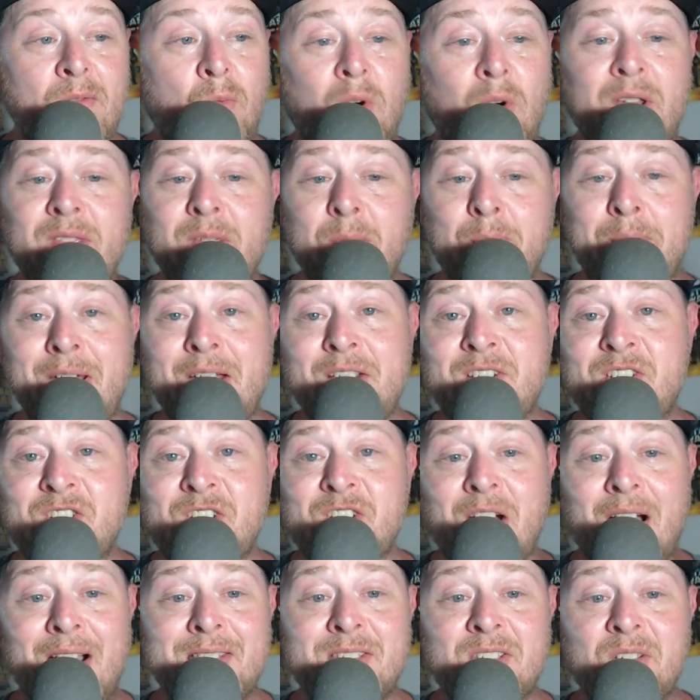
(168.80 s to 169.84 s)
one of the best
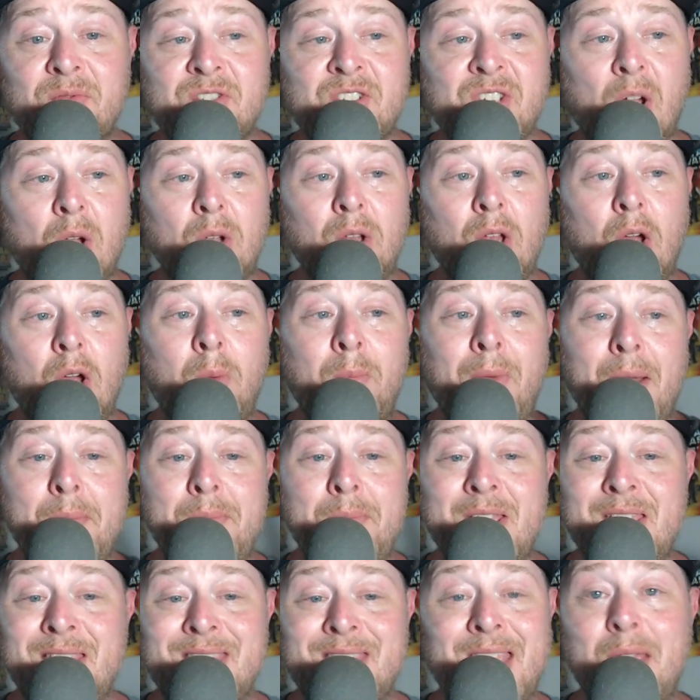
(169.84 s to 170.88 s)
shots of Solo,
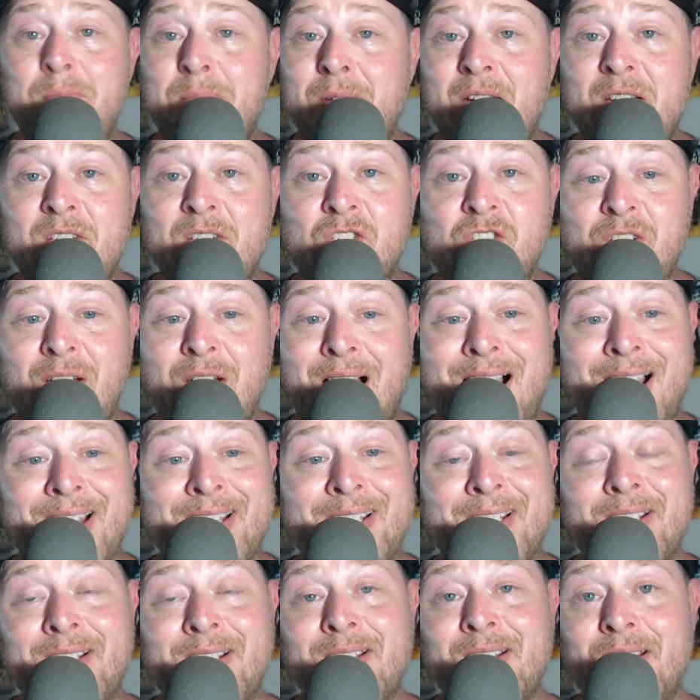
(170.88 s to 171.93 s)
maybe the best
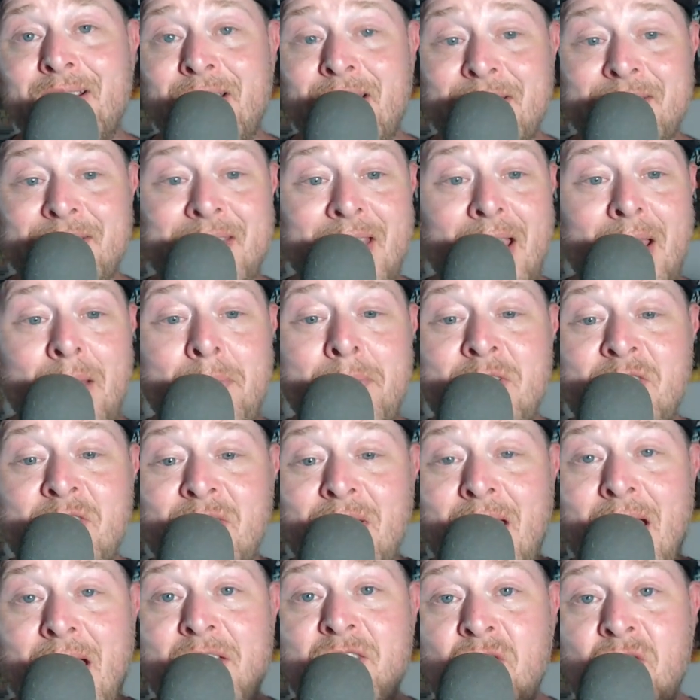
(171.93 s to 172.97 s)
shot, is the image
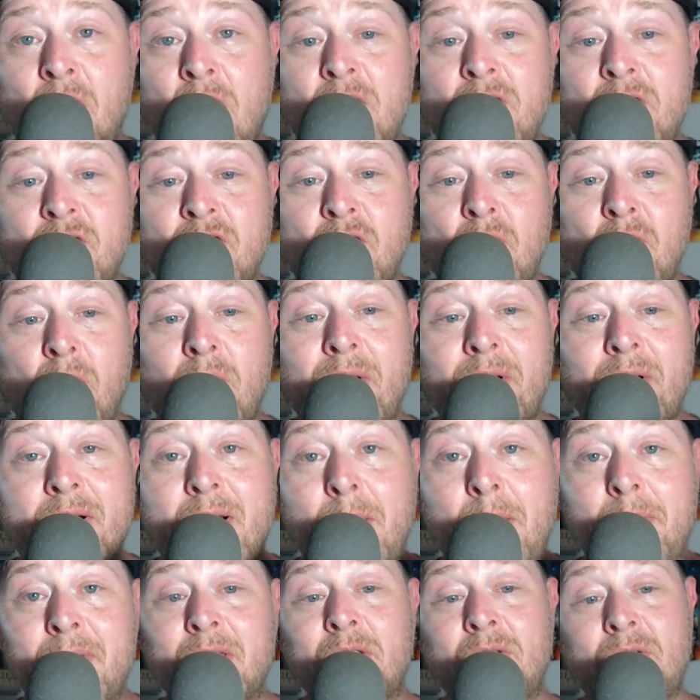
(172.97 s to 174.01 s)
of that Star Destroyer
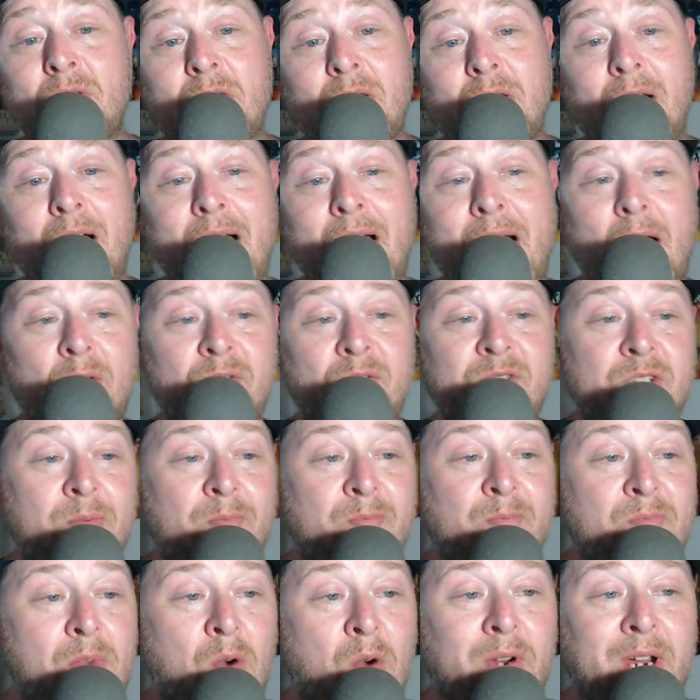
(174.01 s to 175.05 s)
coming through the clouds.
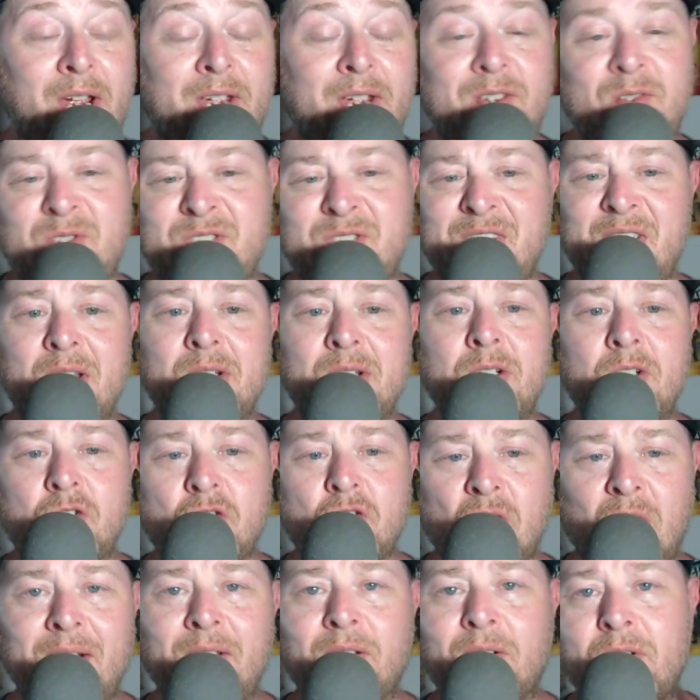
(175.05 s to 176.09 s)
Okay, you see it in the
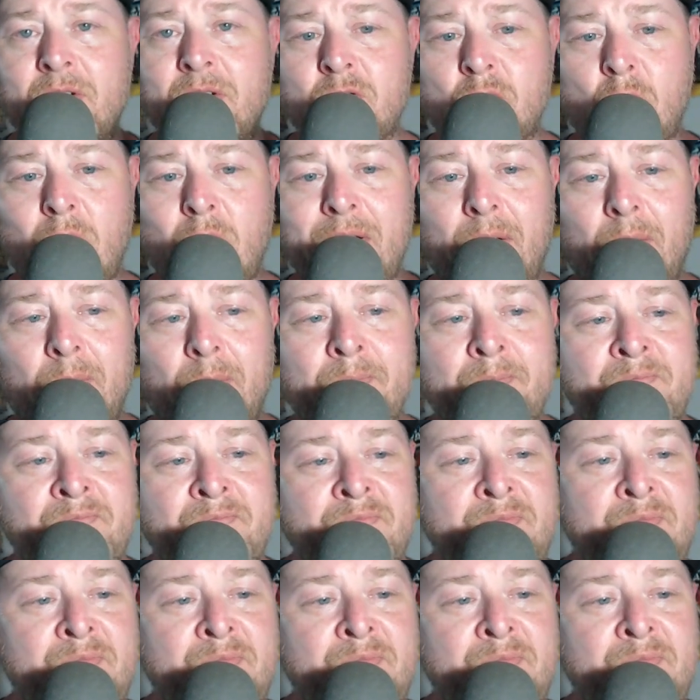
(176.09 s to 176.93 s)
trailer as well.